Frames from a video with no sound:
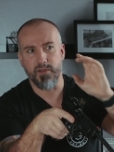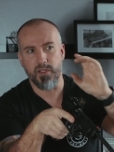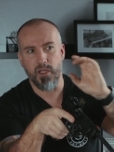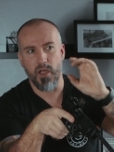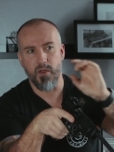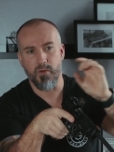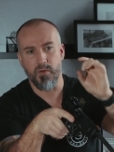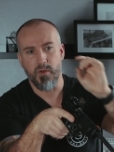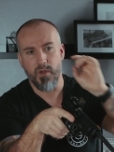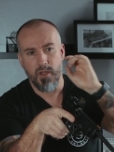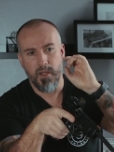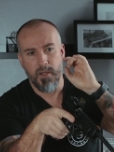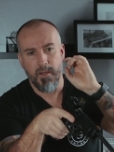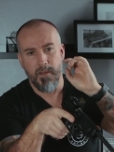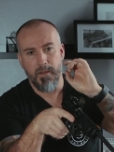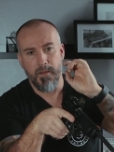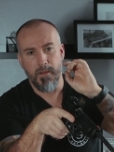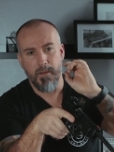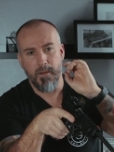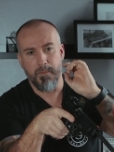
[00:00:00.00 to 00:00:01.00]
So
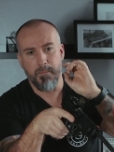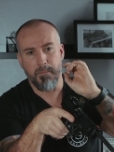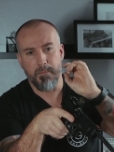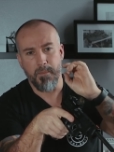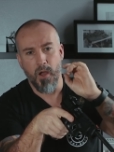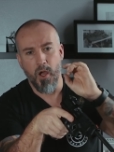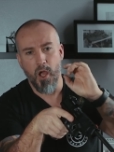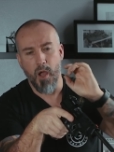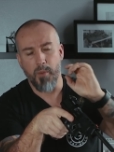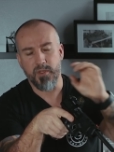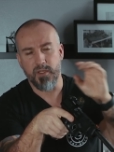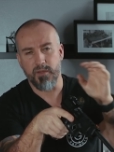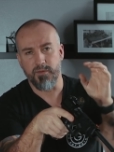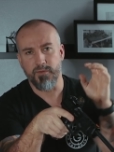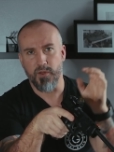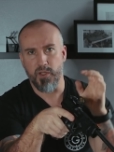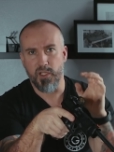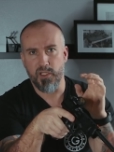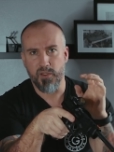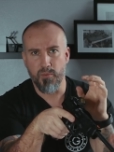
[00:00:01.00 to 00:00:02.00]
I opted
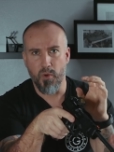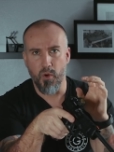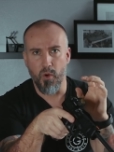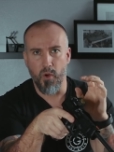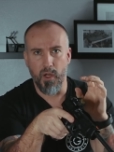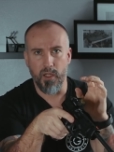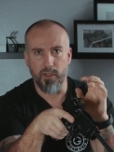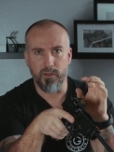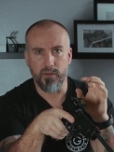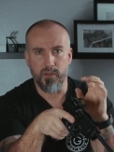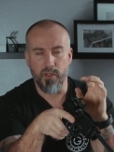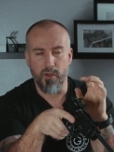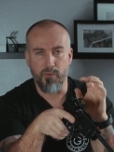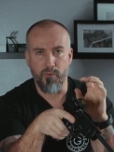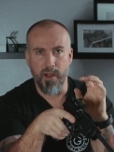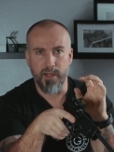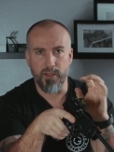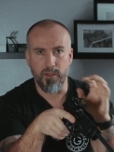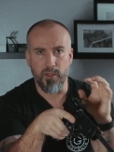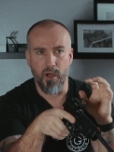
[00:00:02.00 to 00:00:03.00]
for the
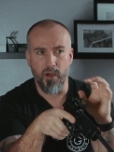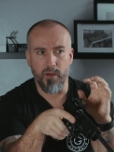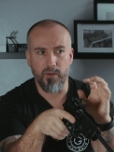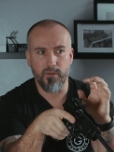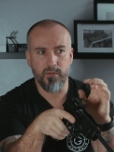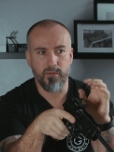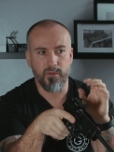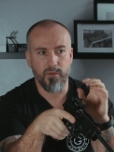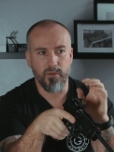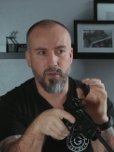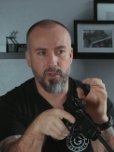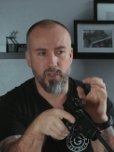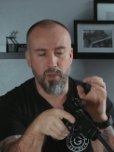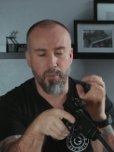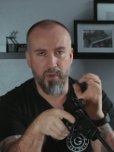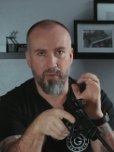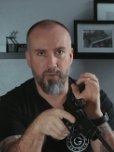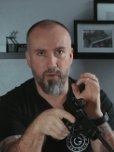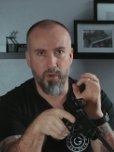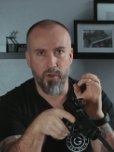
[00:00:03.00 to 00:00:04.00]
red dot, because I
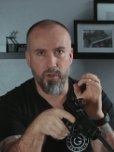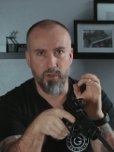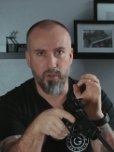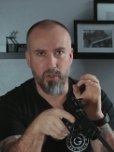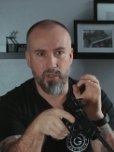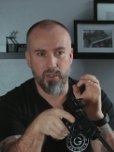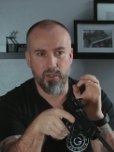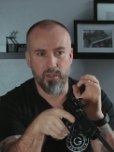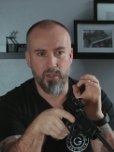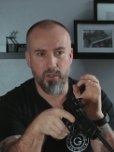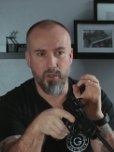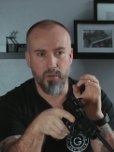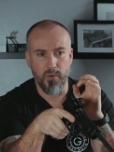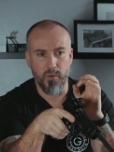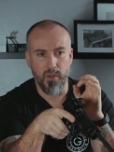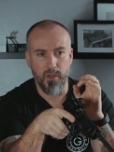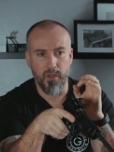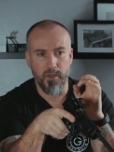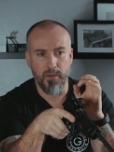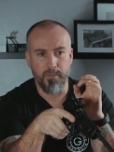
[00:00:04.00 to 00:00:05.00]
prefer just
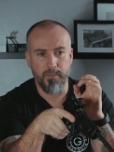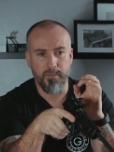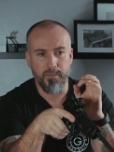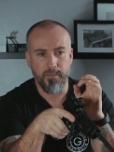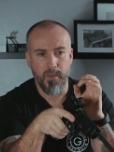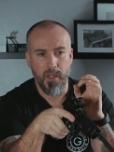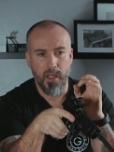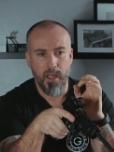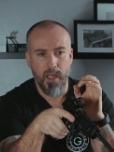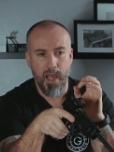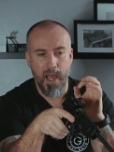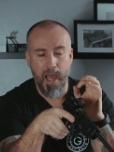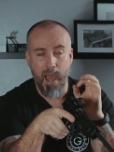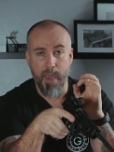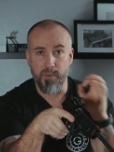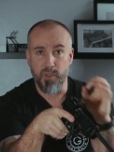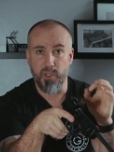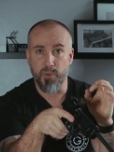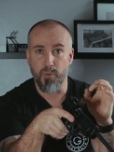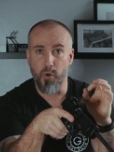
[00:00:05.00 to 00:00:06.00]
to
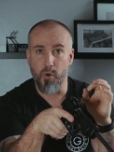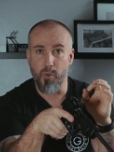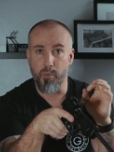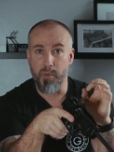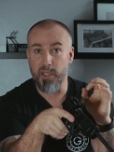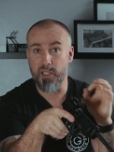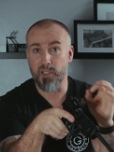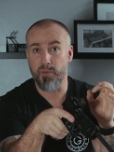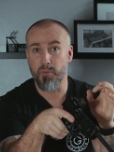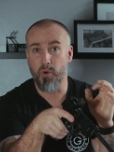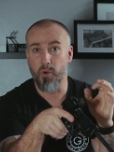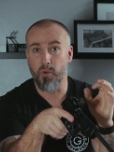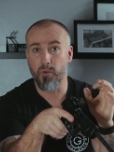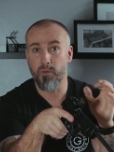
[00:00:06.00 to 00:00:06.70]
aim small, miss small,